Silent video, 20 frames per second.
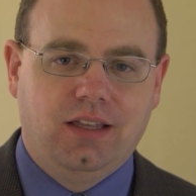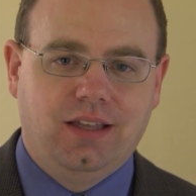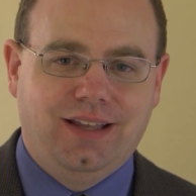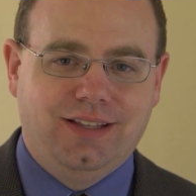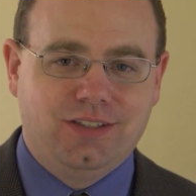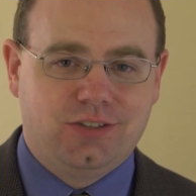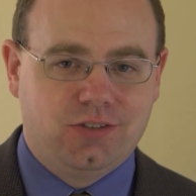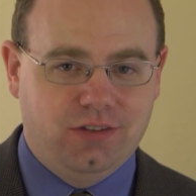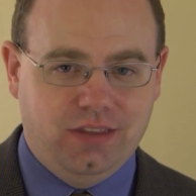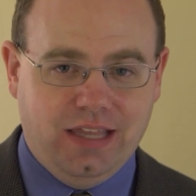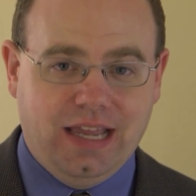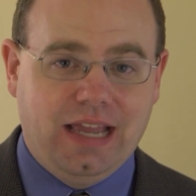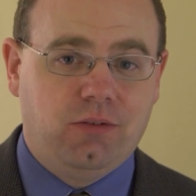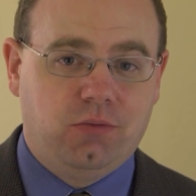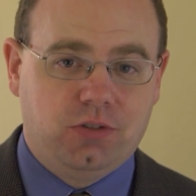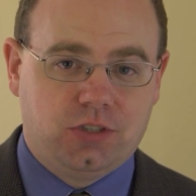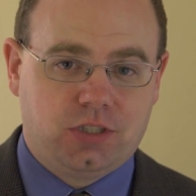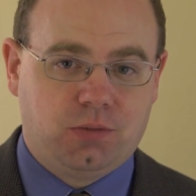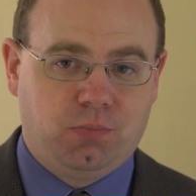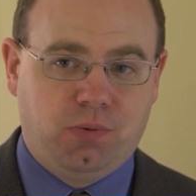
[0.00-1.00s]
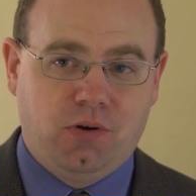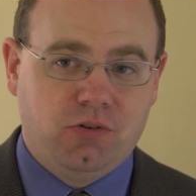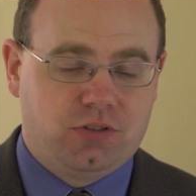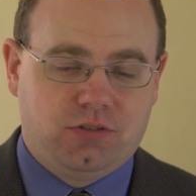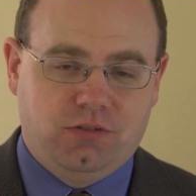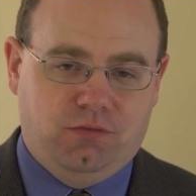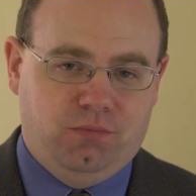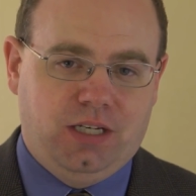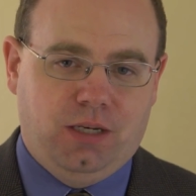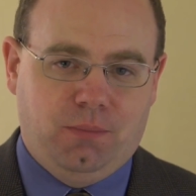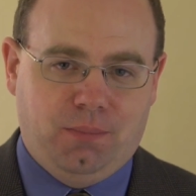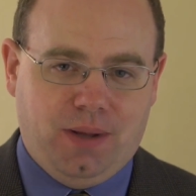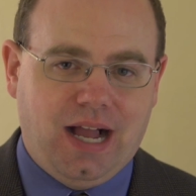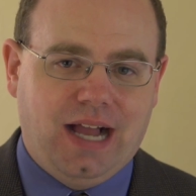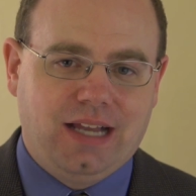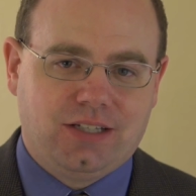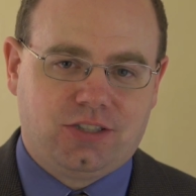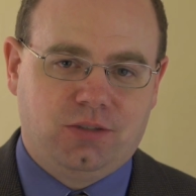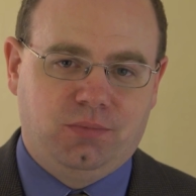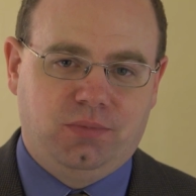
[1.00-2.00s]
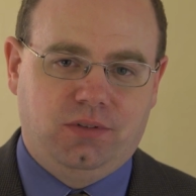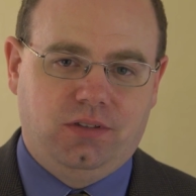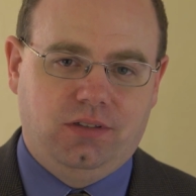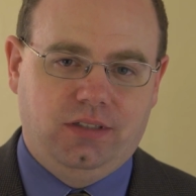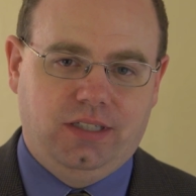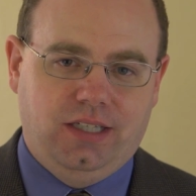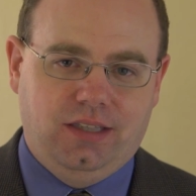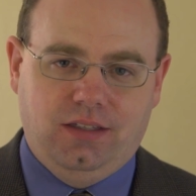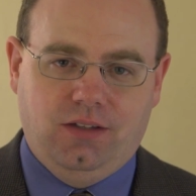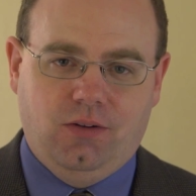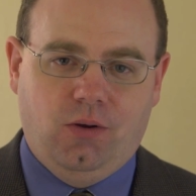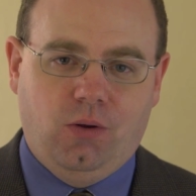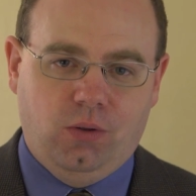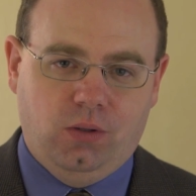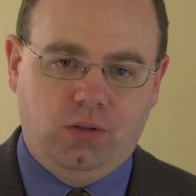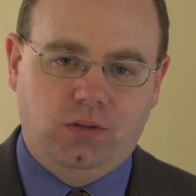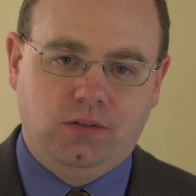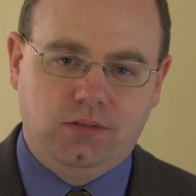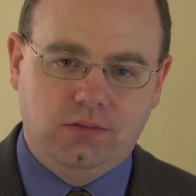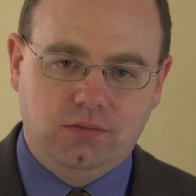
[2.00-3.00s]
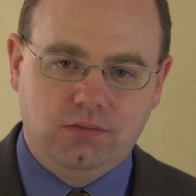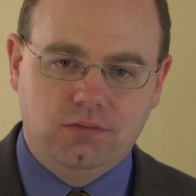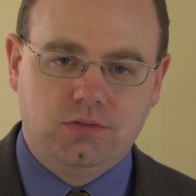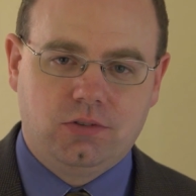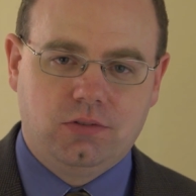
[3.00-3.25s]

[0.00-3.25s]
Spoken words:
And so that was supposed to have been impossible in the old